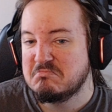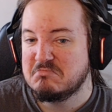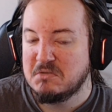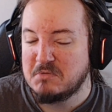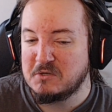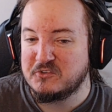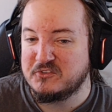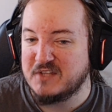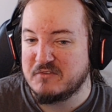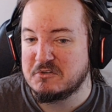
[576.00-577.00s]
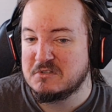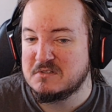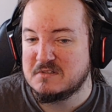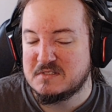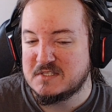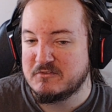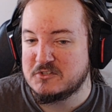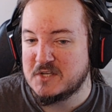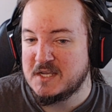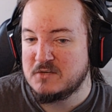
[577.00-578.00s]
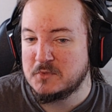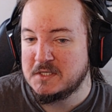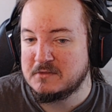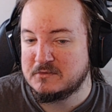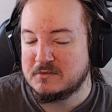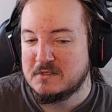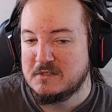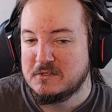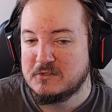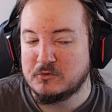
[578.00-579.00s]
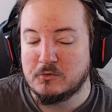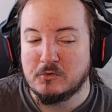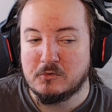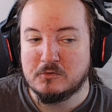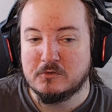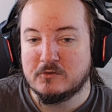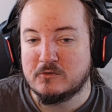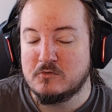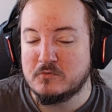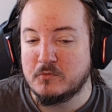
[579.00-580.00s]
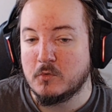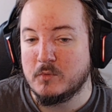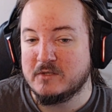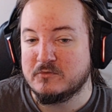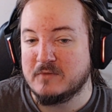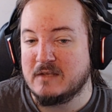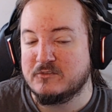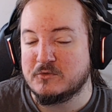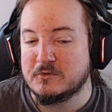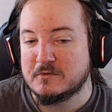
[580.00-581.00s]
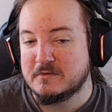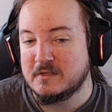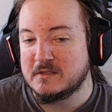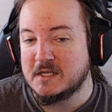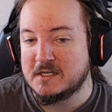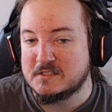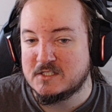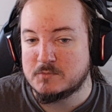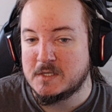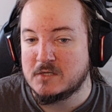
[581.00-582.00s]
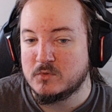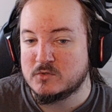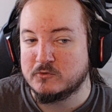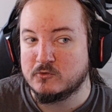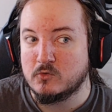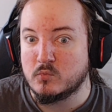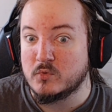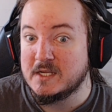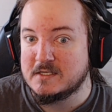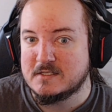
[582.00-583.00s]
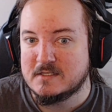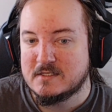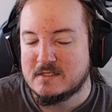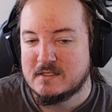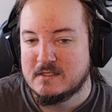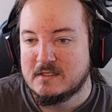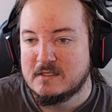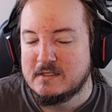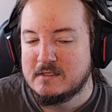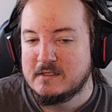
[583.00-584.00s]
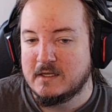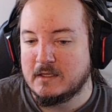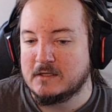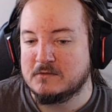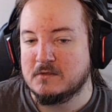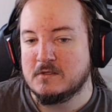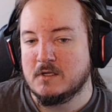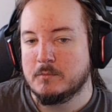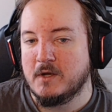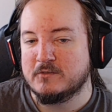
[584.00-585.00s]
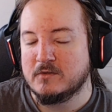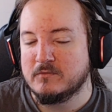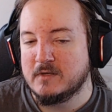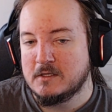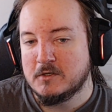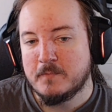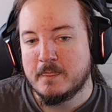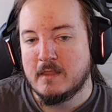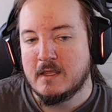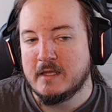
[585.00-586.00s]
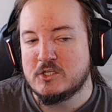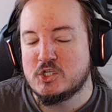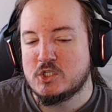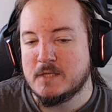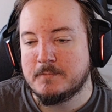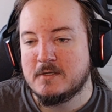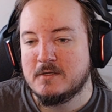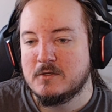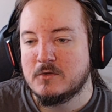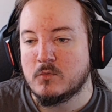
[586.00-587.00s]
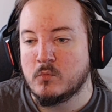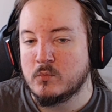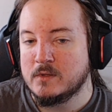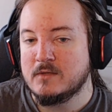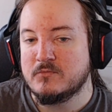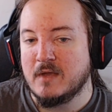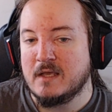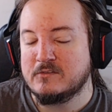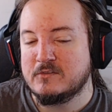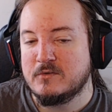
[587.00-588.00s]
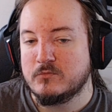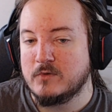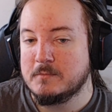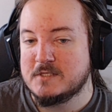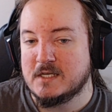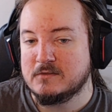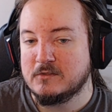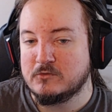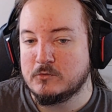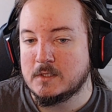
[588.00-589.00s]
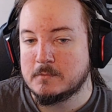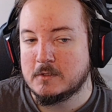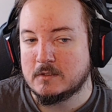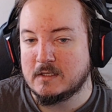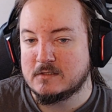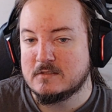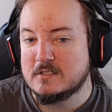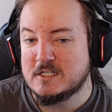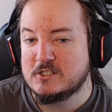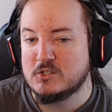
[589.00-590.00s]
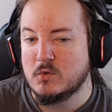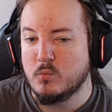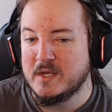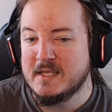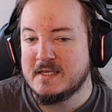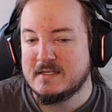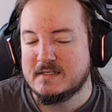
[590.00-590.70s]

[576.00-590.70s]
about 7 to 8 weeks. So a whole 2 to 4 weeks faster than they had anticipated, which was great. And like I said in the unboxing video, it shipped really fast from Texas to Denmark, like it took a week.